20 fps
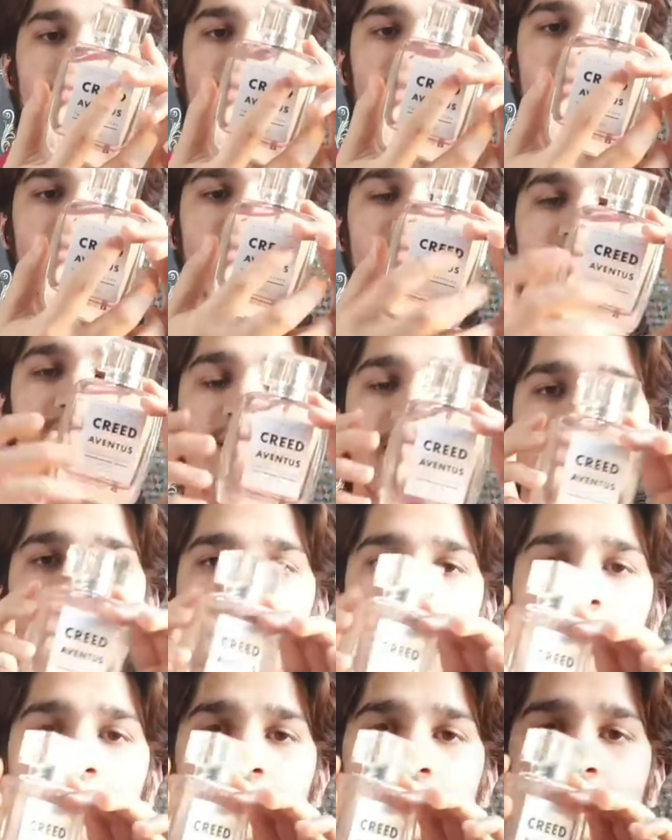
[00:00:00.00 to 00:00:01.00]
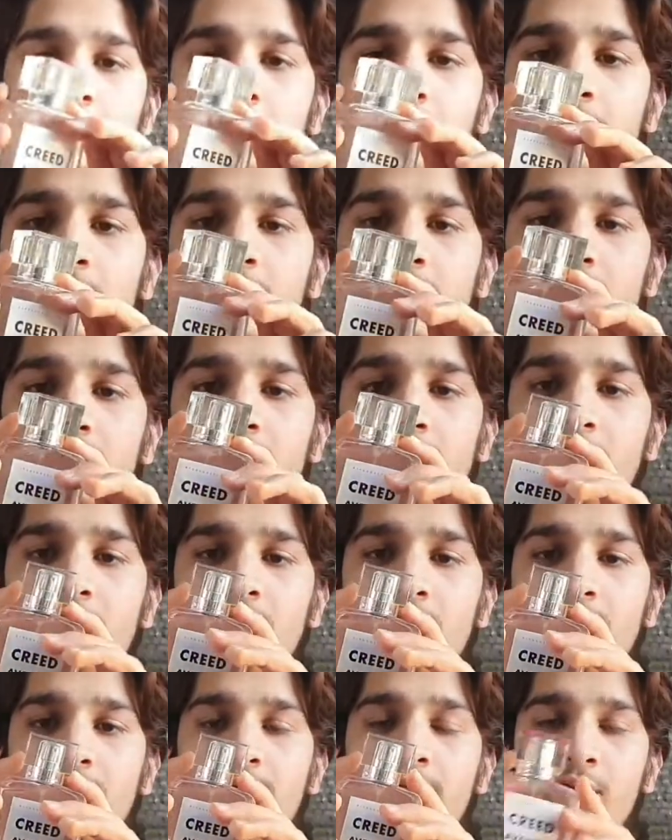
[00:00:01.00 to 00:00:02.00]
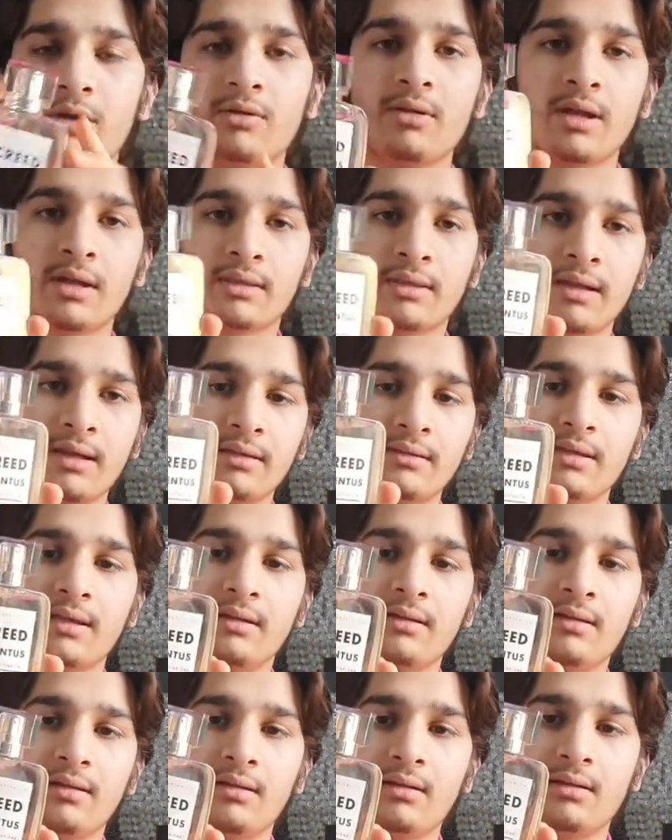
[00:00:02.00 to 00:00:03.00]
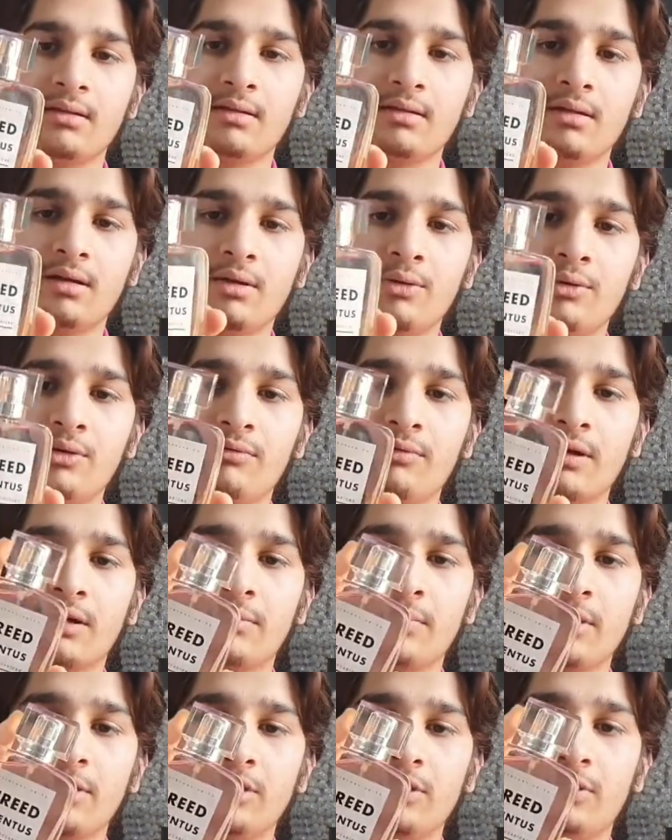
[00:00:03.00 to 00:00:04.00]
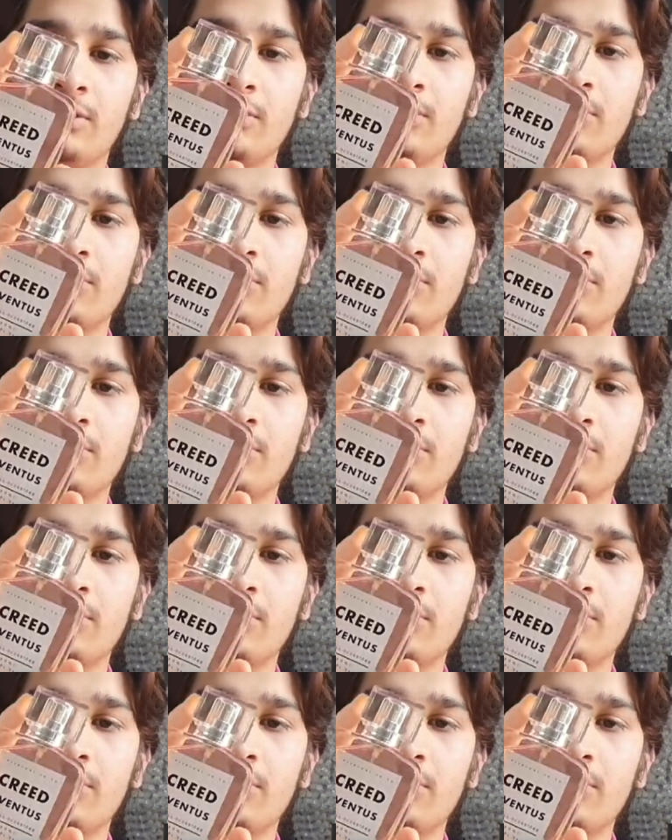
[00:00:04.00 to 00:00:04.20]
has a slightly harsh opening, so if you don't like that, then I wouldn't recommend you